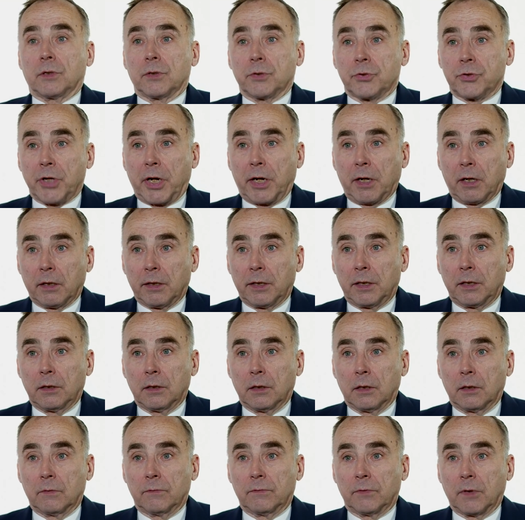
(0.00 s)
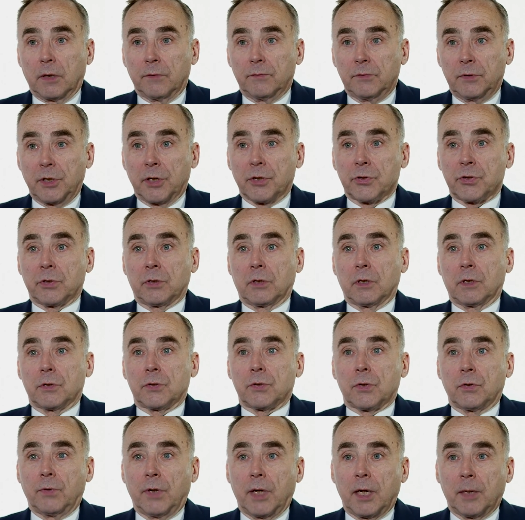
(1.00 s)
and jailing of
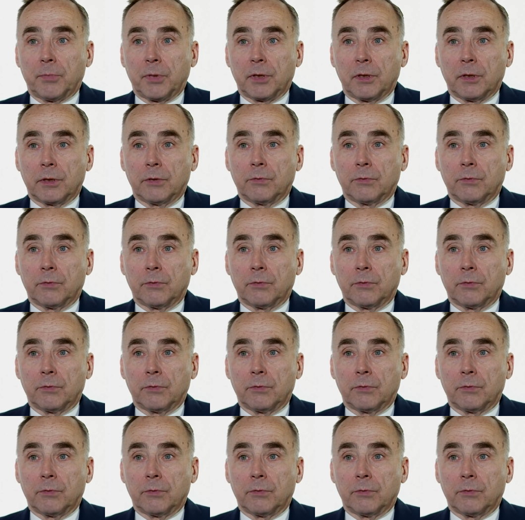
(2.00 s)
dissidents who happen